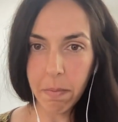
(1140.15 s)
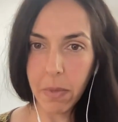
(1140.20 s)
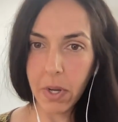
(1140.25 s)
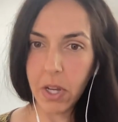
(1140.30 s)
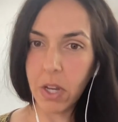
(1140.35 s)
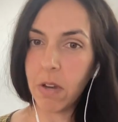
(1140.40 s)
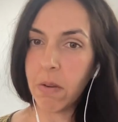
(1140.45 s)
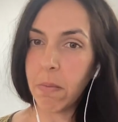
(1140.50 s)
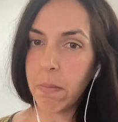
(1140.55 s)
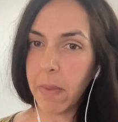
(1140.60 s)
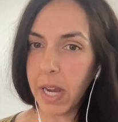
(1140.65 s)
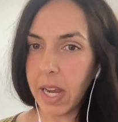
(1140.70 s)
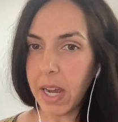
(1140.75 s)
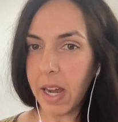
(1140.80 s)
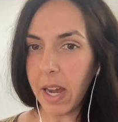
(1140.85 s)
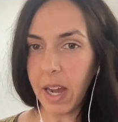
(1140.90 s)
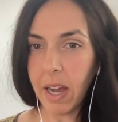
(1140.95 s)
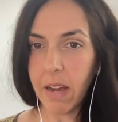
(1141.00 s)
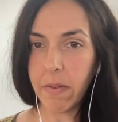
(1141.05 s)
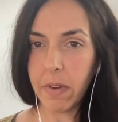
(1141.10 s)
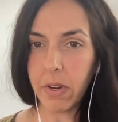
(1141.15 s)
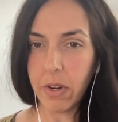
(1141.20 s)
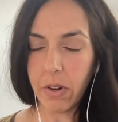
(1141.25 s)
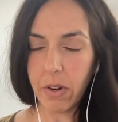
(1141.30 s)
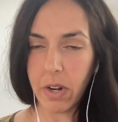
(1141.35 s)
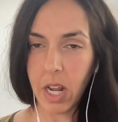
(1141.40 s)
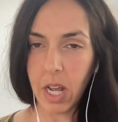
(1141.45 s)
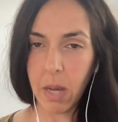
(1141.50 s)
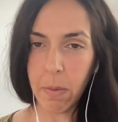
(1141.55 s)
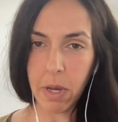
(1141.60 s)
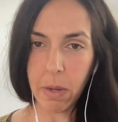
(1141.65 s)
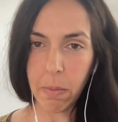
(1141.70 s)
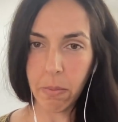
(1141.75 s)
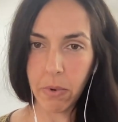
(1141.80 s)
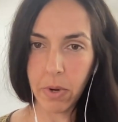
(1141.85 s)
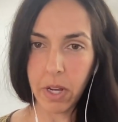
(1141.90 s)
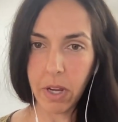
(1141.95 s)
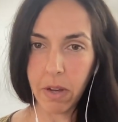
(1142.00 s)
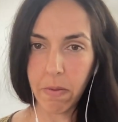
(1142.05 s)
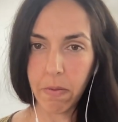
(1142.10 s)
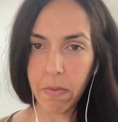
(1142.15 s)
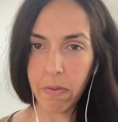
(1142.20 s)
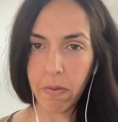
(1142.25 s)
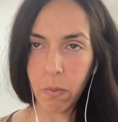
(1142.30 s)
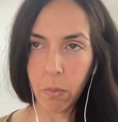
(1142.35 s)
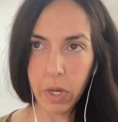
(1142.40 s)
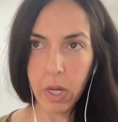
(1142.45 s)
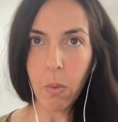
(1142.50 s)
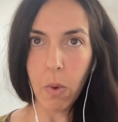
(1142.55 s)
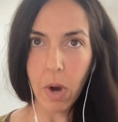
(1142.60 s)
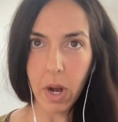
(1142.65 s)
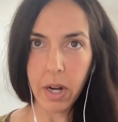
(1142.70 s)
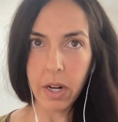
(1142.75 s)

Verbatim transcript: but you might have in your naming brief, we want